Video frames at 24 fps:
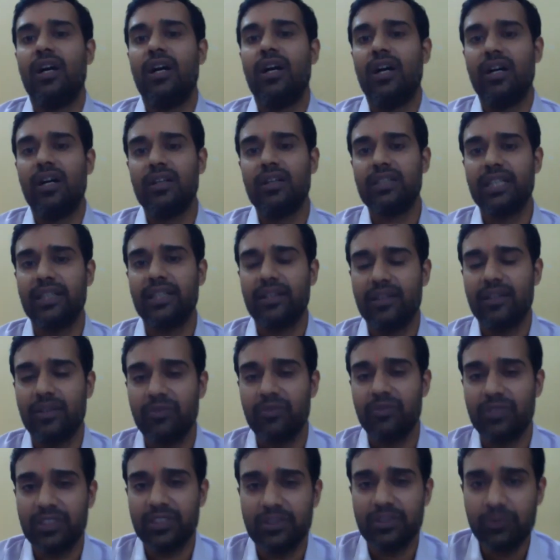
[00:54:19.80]
Okay,
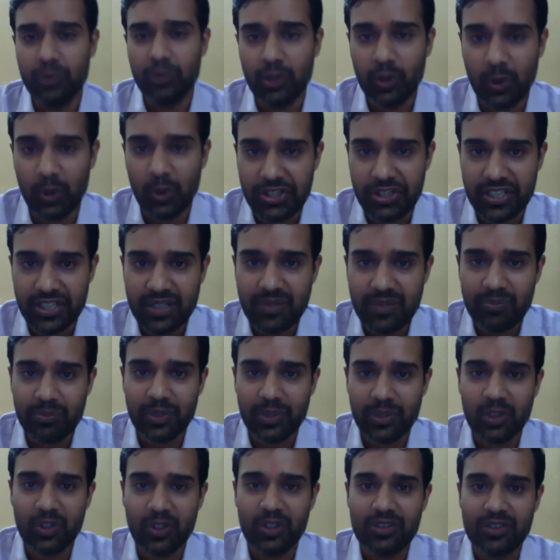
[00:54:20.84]
wonderful question,
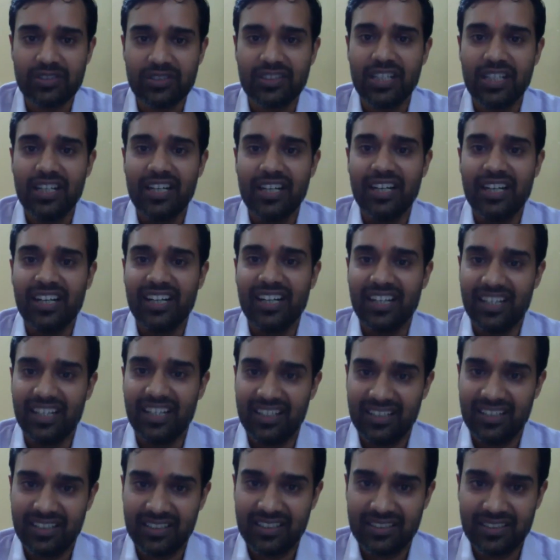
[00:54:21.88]
because
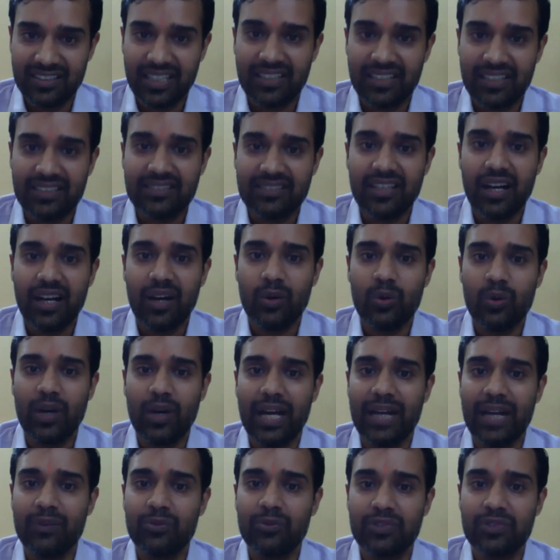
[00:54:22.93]
that is how
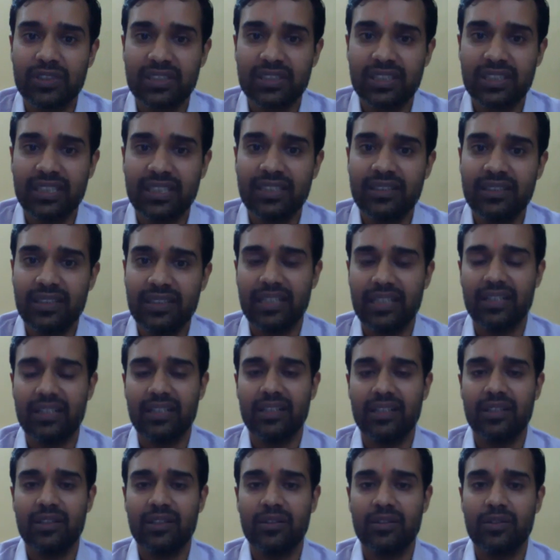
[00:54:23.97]
I am working
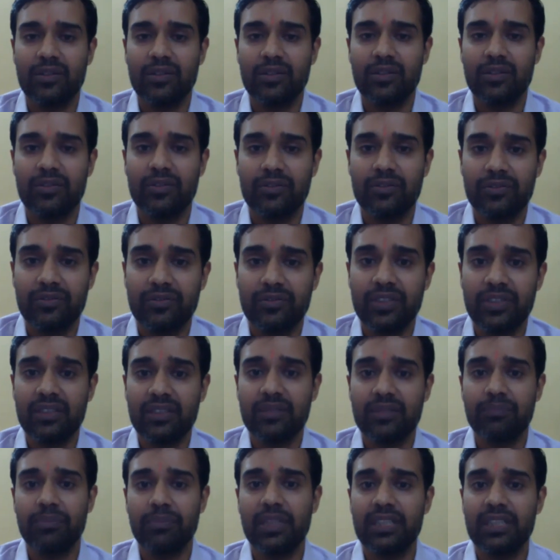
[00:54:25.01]
with
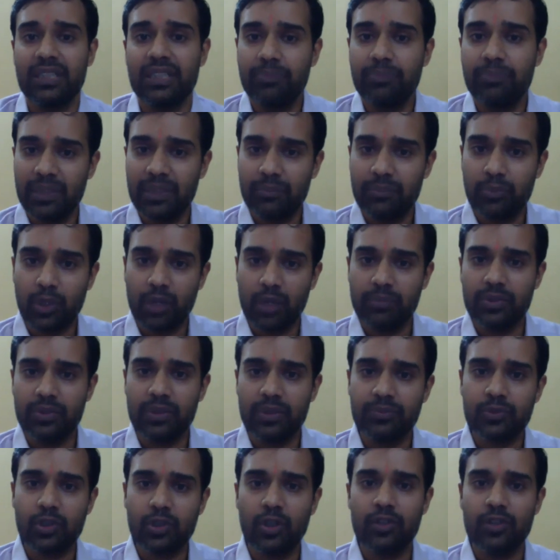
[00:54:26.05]
multiple
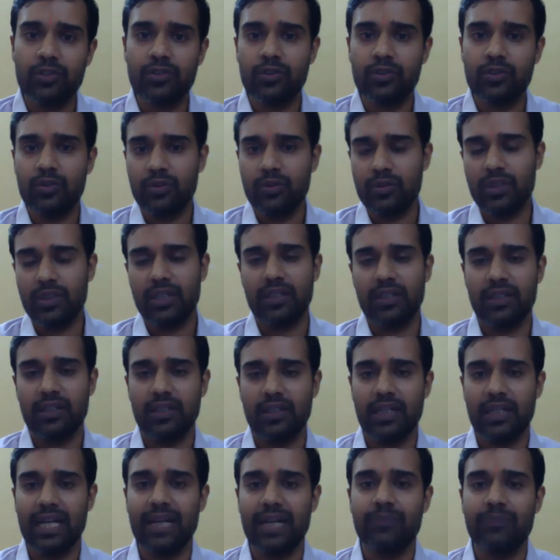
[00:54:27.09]
problems also.
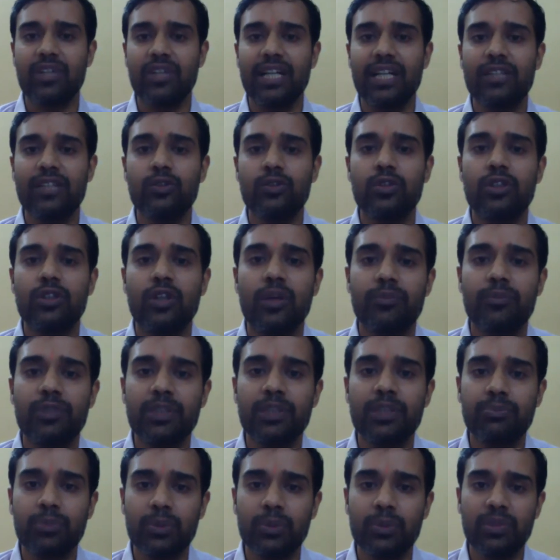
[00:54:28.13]
I am trying to
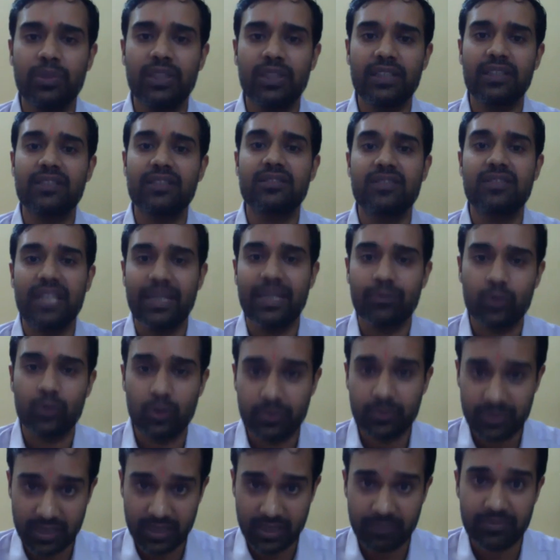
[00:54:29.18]
accommodate people in the same
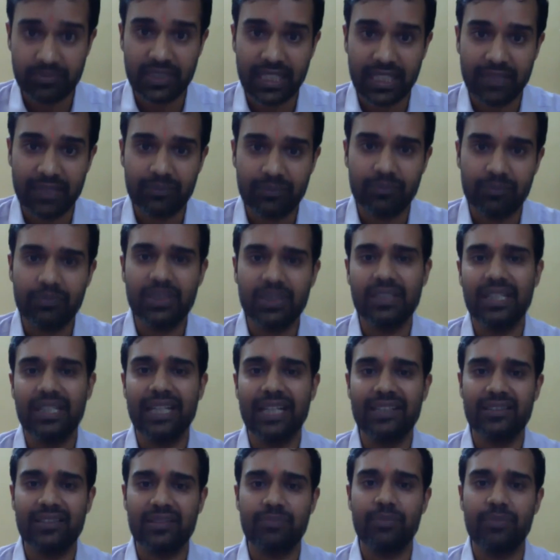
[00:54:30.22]
group sometime, but
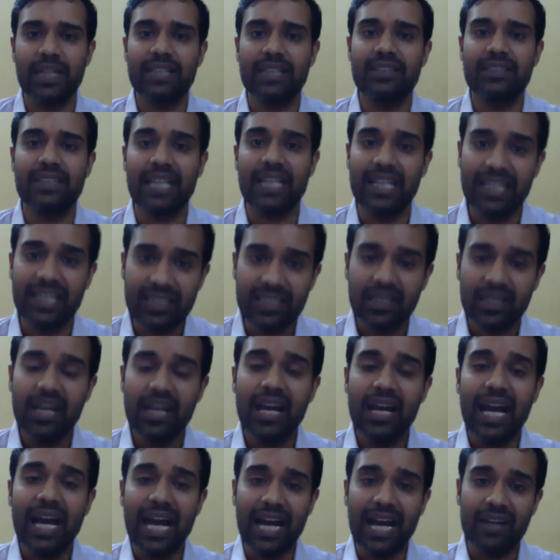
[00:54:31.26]
that's my talent
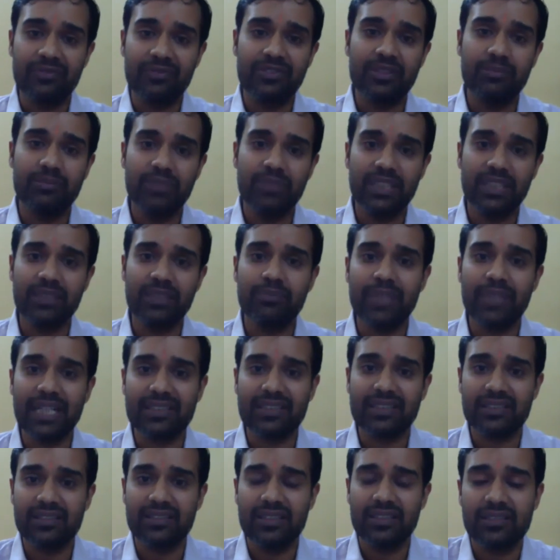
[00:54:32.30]
after being
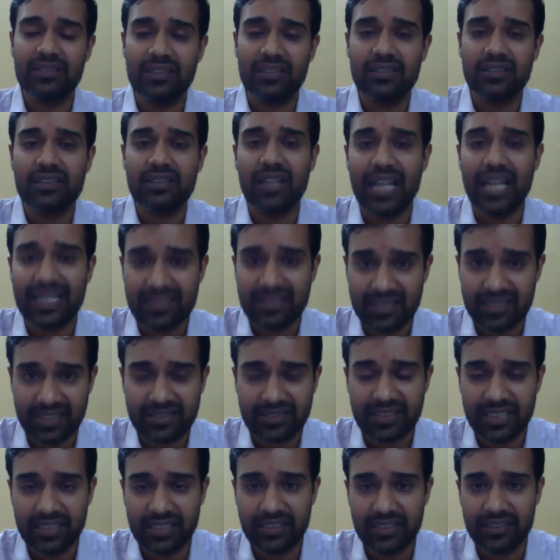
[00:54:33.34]
practicing since last
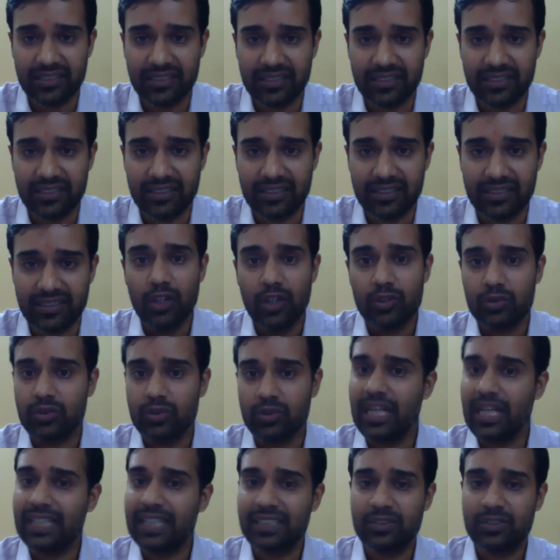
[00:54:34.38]
16 years. So
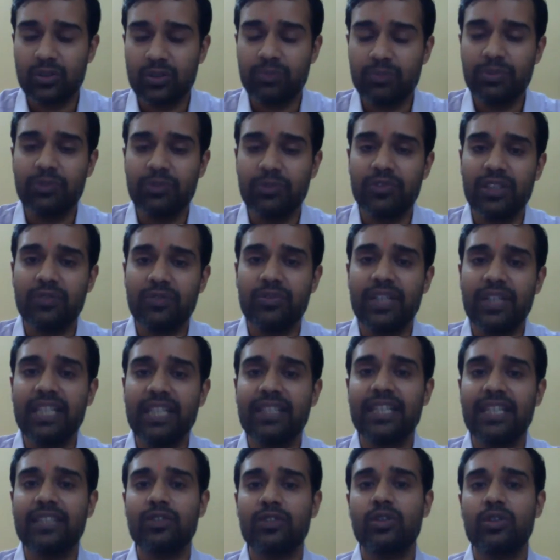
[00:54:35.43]
that could be one way
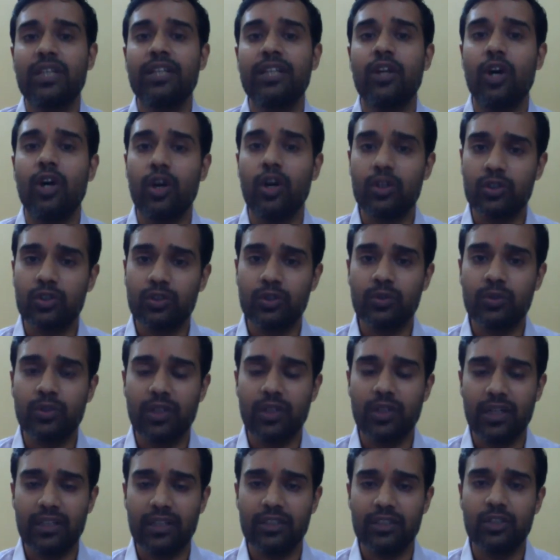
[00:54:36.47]
that you can,
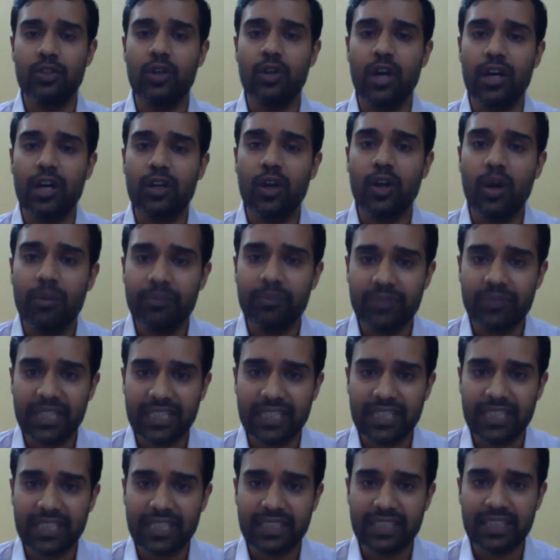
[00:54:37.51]

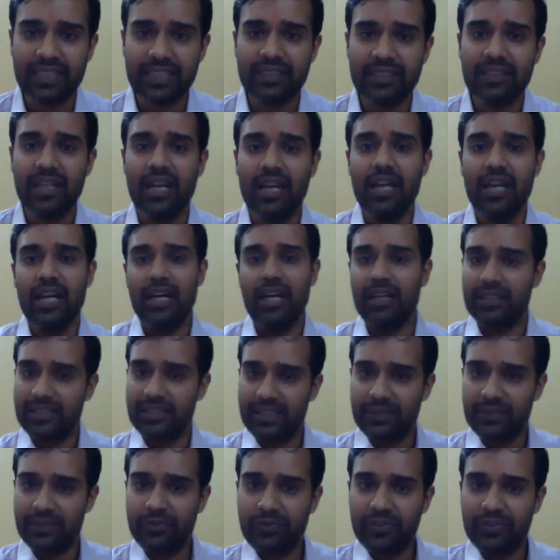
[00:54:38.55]
accommodating
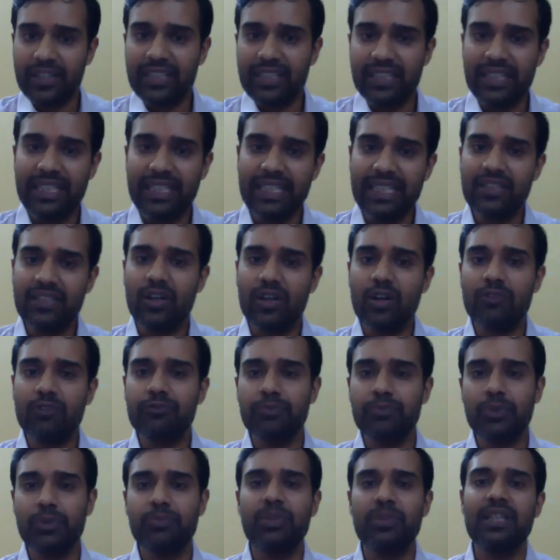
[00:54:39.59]
different need of
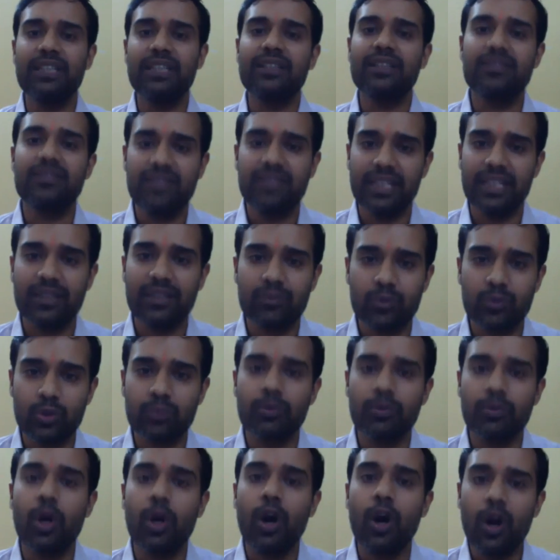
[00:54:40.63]
people in the same group,
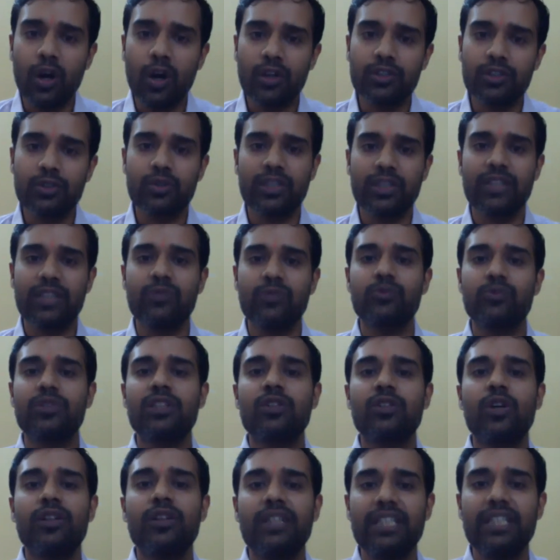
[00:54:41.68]
or you can work
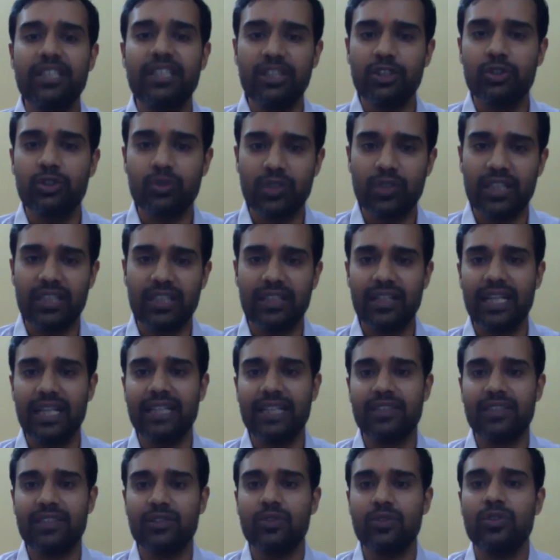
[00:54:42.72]
on individually.
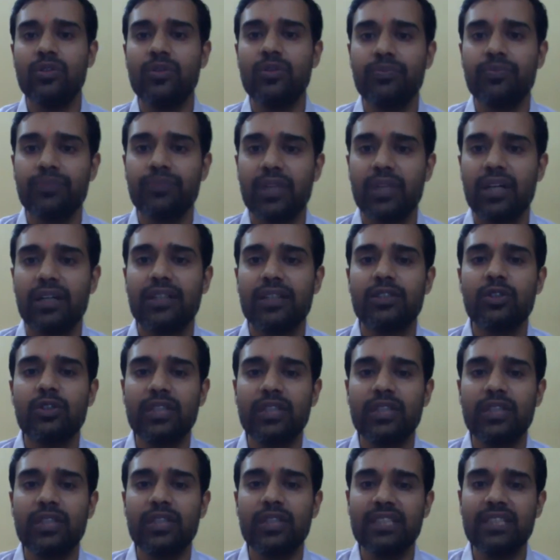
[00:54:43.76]
Like, you
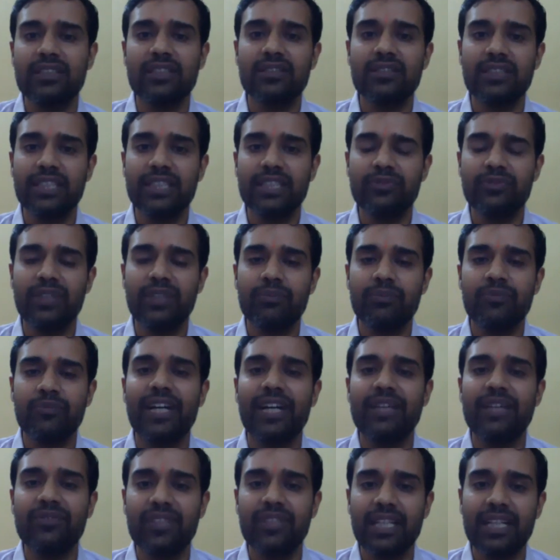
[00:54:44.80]
can just give them
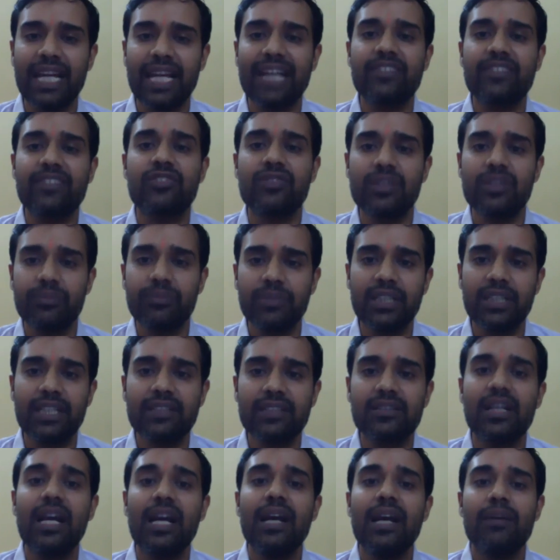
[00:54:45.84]
5-10 extra minutes
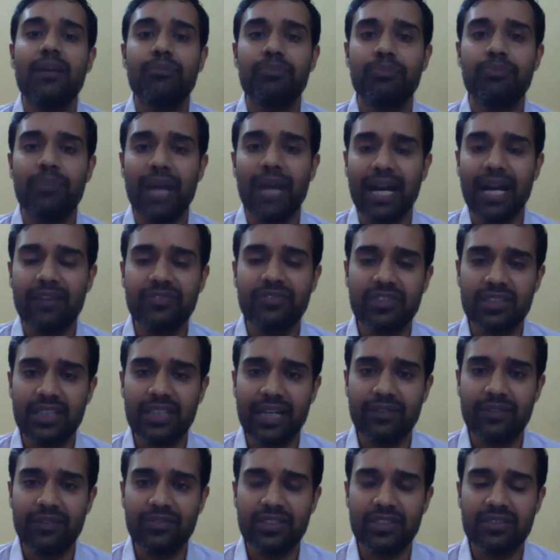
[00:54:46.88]
after
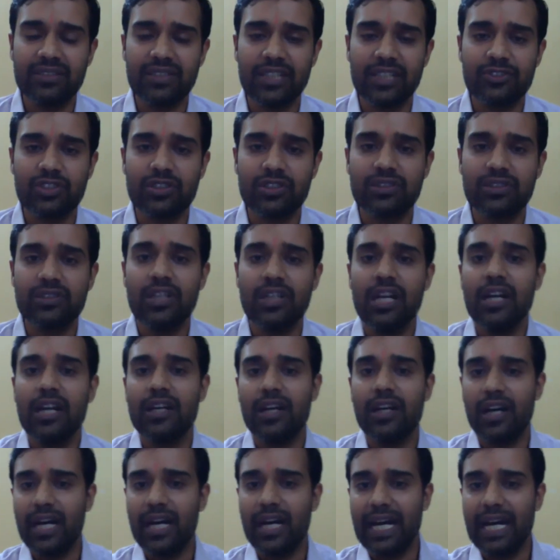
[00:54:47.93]
every session,
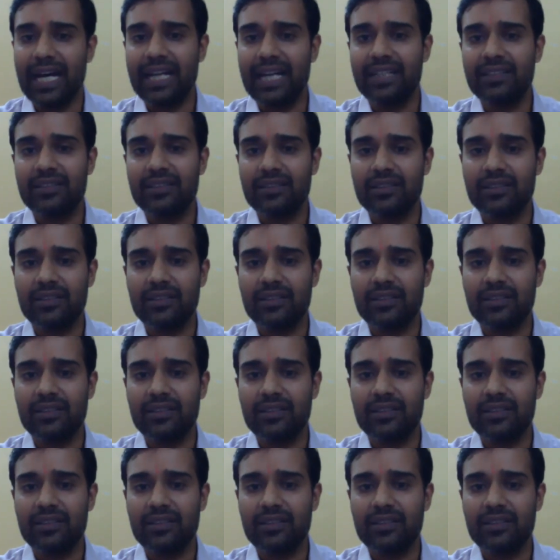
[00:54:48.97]
and